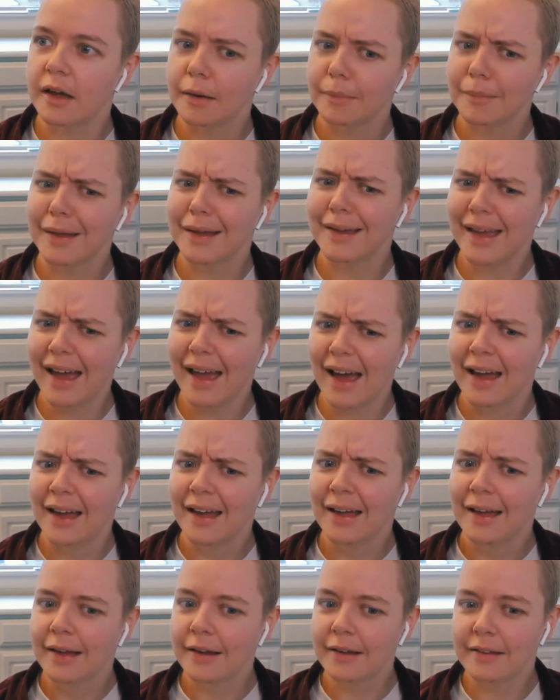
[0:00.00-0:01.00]
and i'm like yeah
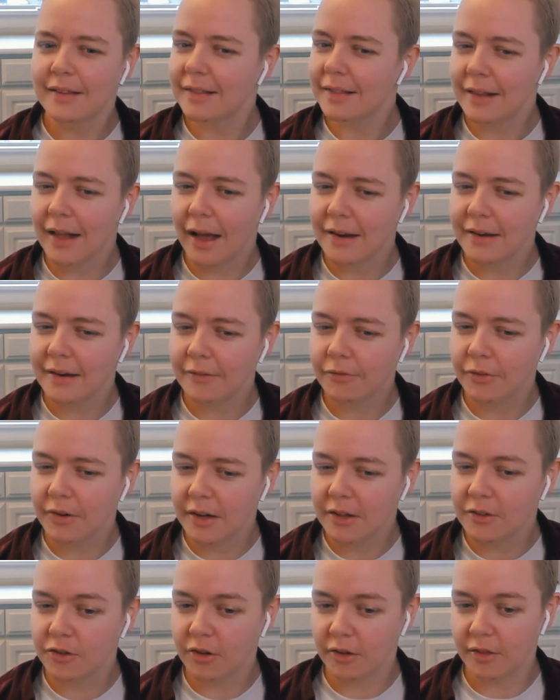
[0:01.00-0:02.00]
because it's not different
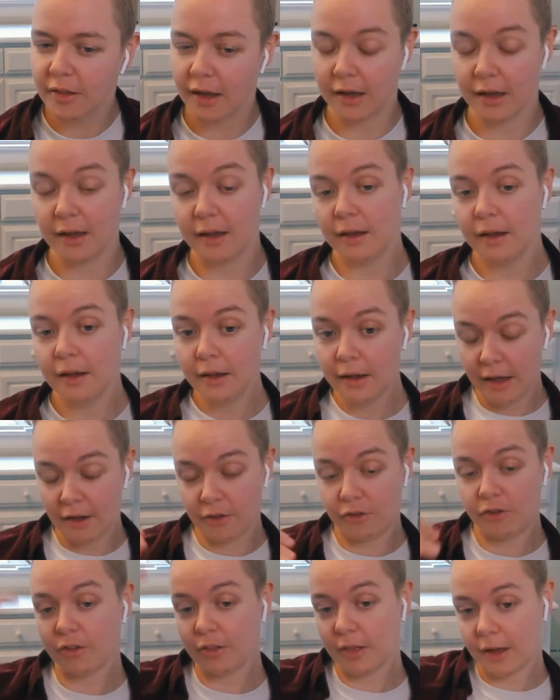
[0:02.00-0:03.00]
it's just like a
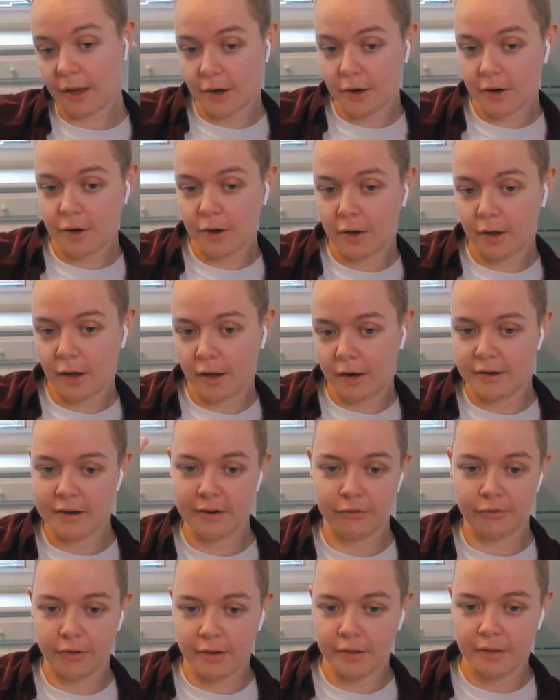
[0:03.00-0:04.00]
it's just like a, a
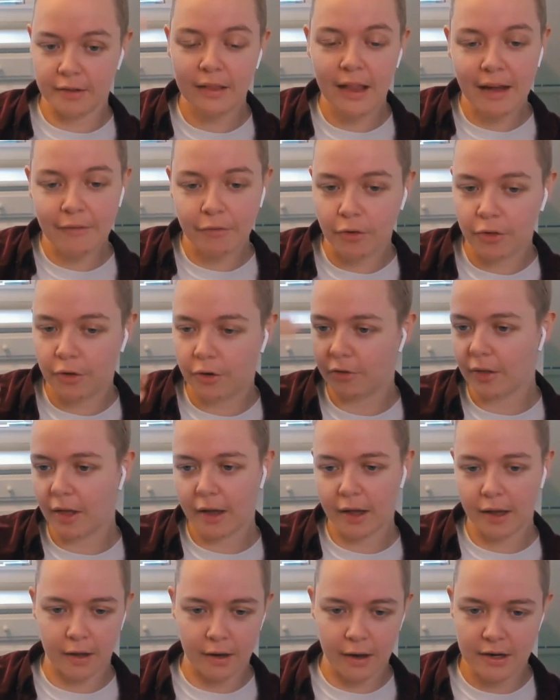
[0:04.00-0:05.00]
different level there's
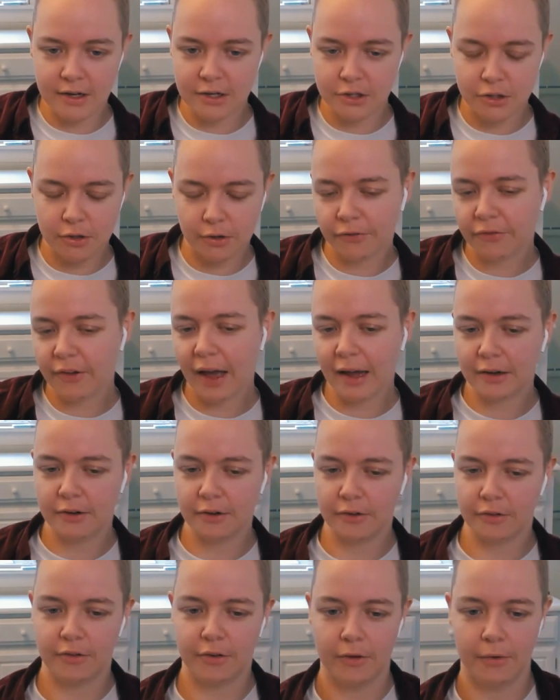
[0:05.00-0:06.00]
like a, additional
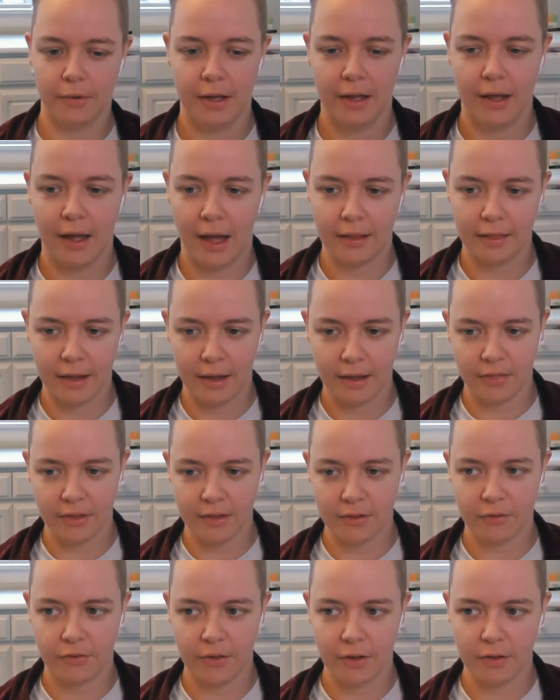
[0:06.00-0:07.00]
factors to it and like
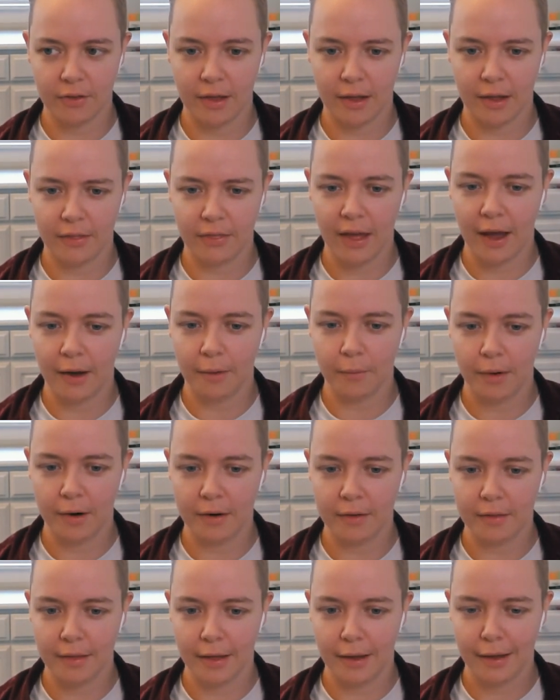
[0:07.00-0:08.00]
this feels like that where
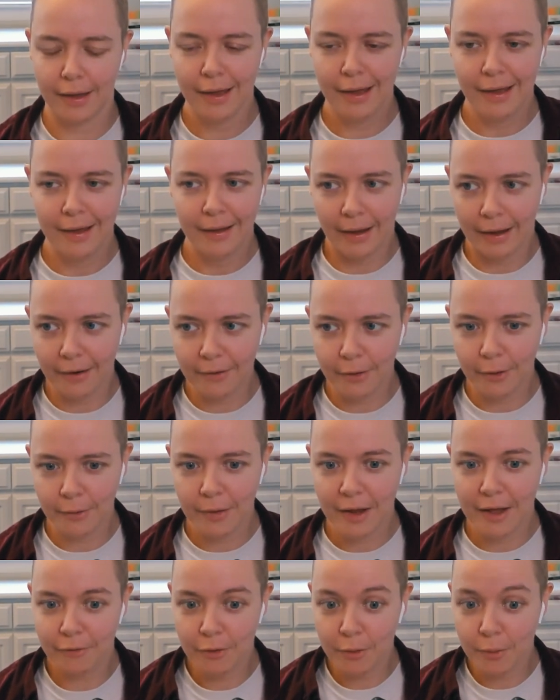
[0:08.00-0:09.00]
it's like i don't know
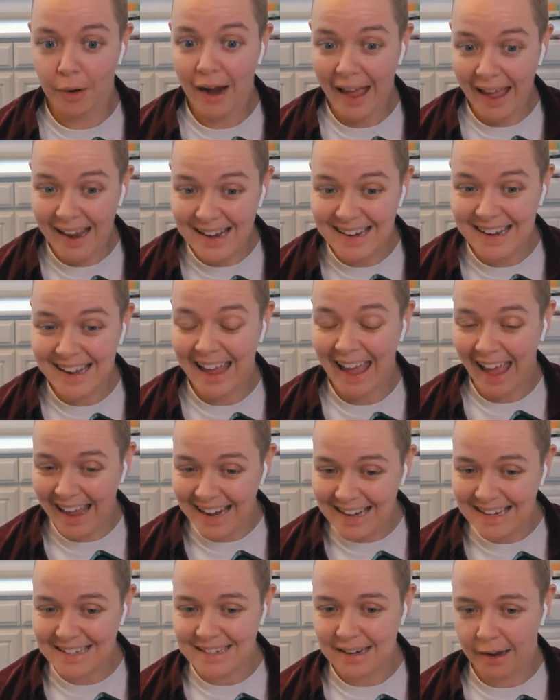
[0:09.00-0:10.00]
if you were ending
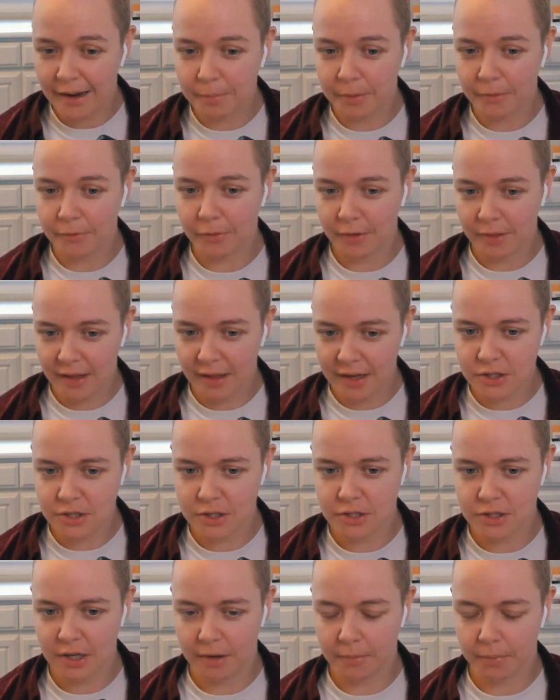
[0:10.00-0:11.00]
any type of
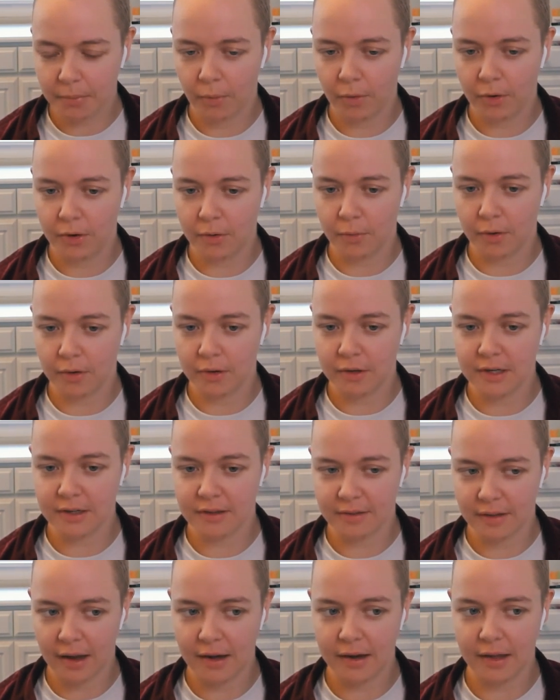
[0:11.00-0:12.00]
relationship or you were
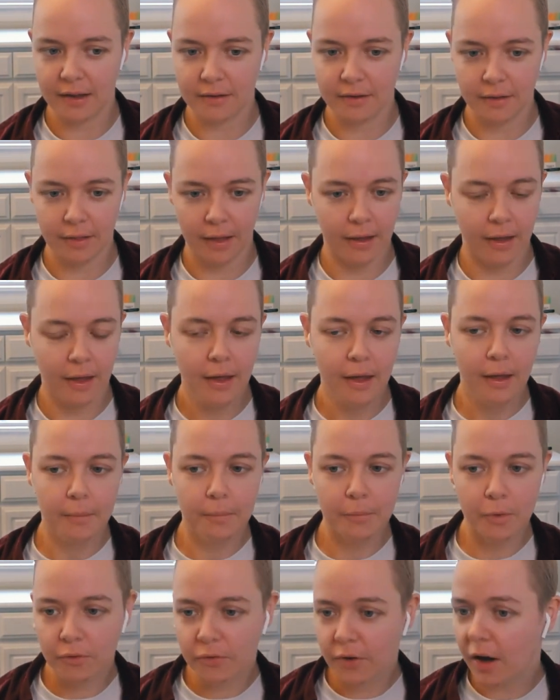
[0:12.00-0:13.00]
deciding to like
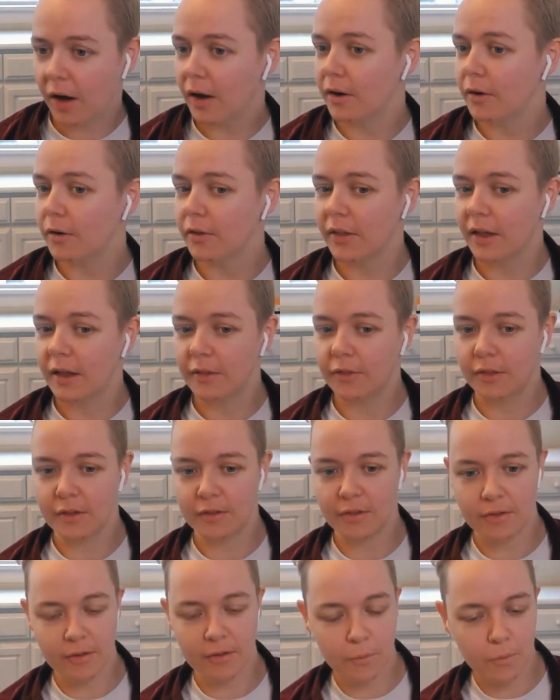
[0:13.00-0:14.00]
move on or that this
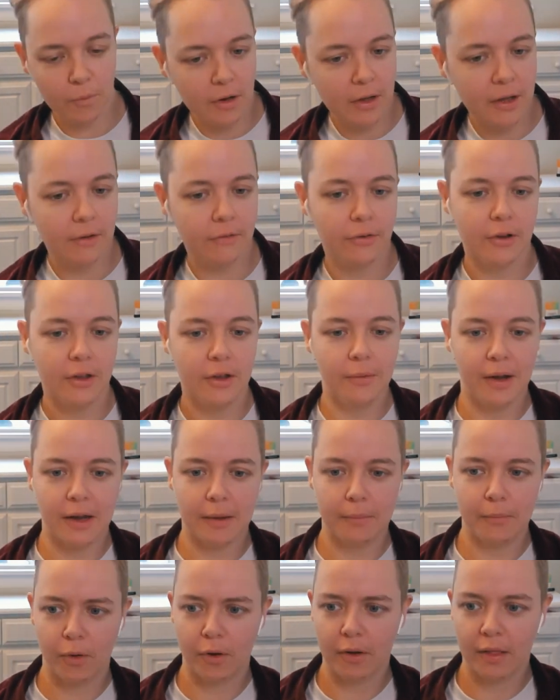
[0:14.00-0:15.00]
isn't working for you
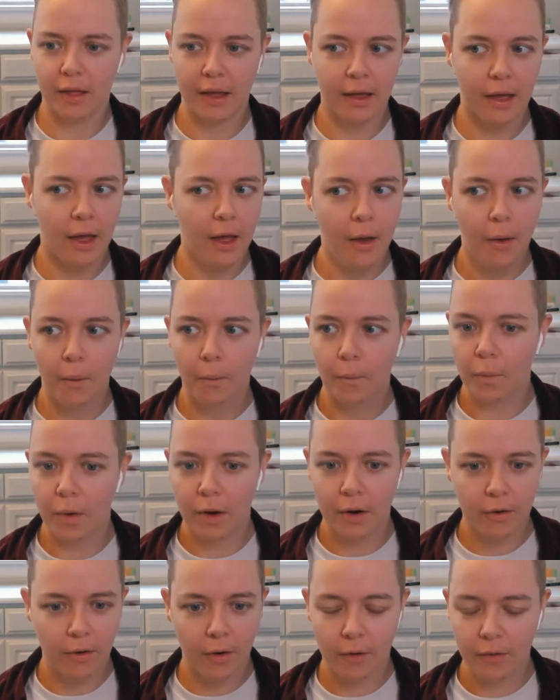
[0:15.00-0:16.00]
anymore like
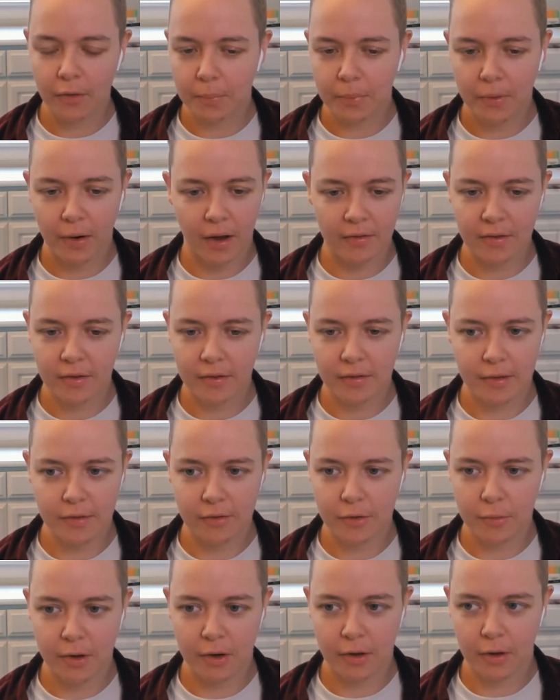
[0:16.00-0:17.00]
what are all the
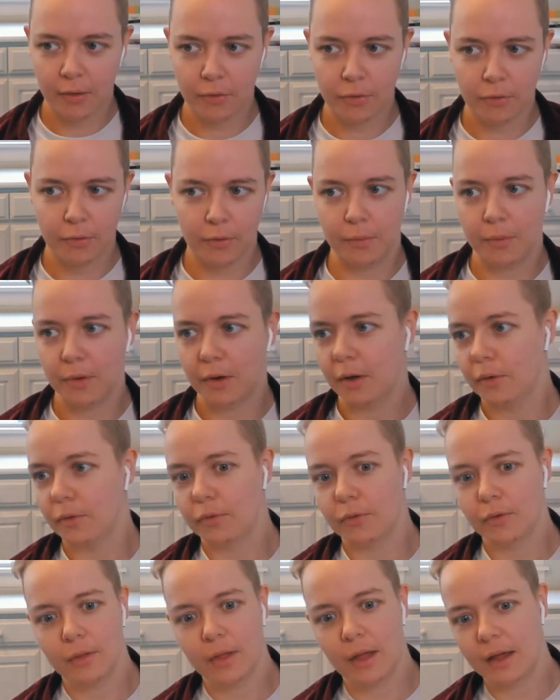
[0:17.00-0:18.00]
processes you would go through you would go
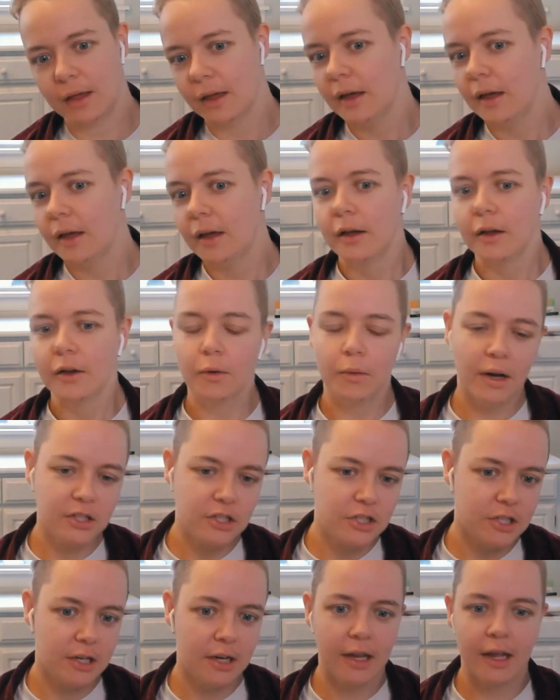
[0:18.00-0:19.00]
through like
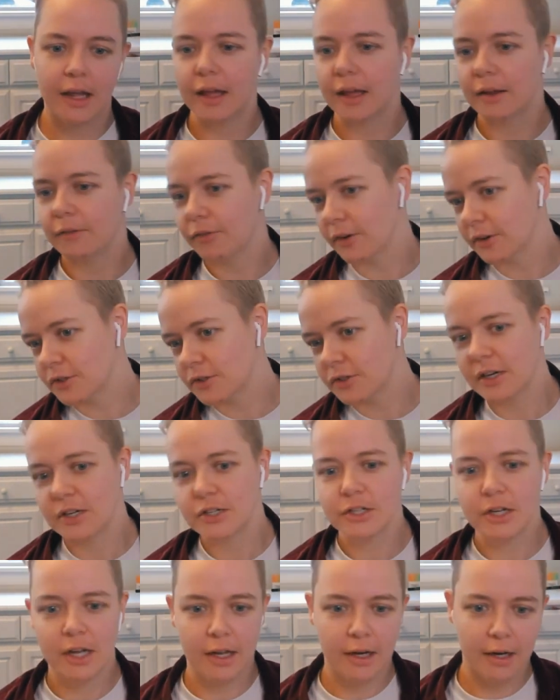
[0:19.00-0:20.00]
questioning and
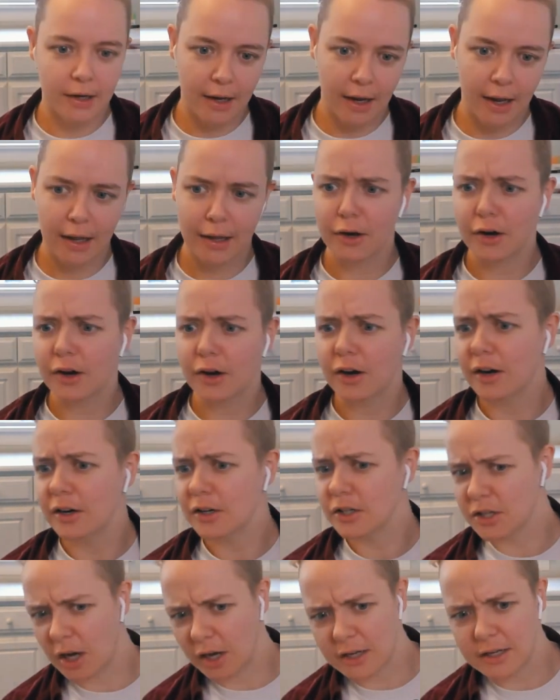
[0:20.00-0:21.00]
frustration and anger and
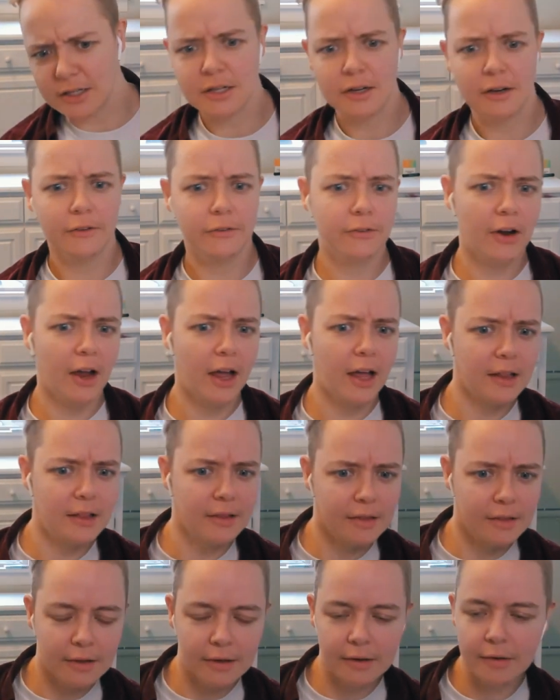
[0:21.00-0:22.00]
talking to your
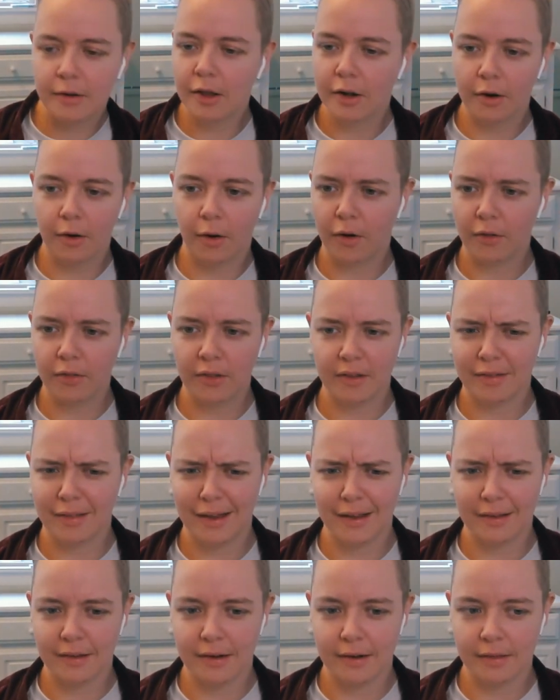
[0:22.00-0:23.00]
friends and you know all these
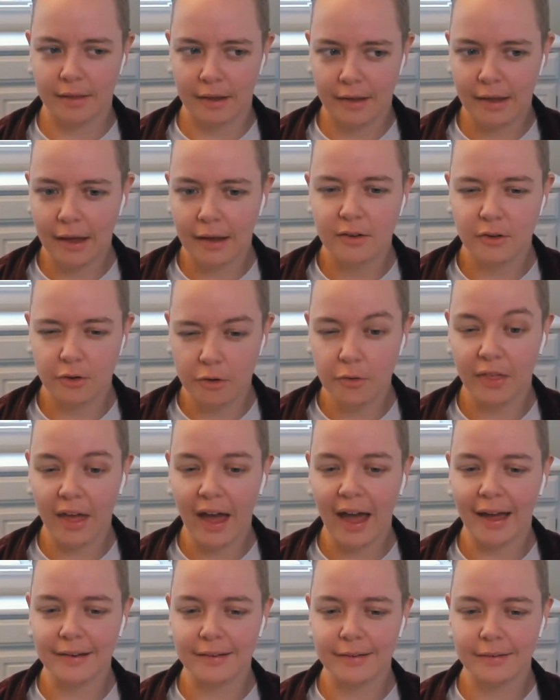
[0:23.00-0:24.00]
things and it's like yeah do
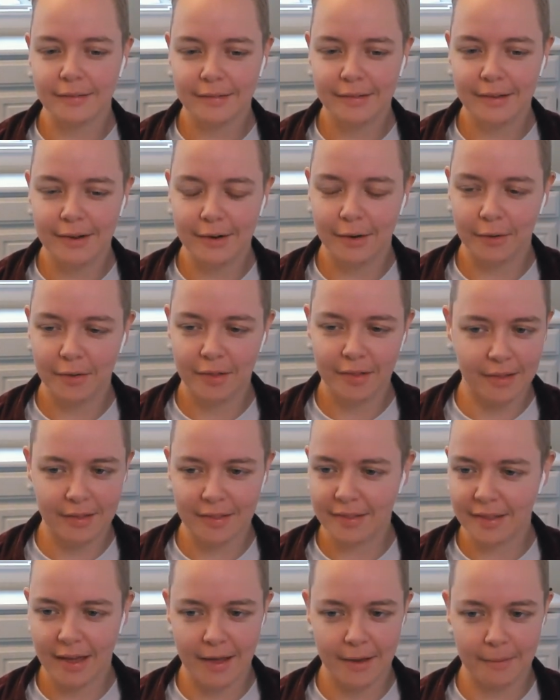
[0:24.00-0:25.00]
that you know it's the
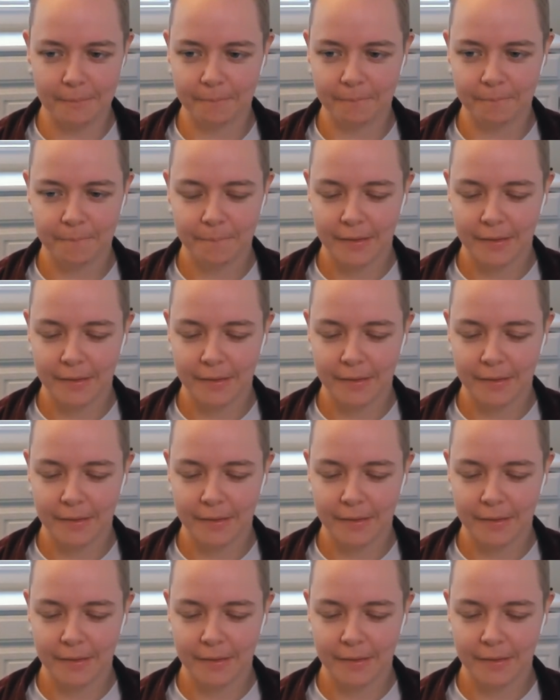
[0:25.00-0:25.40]
same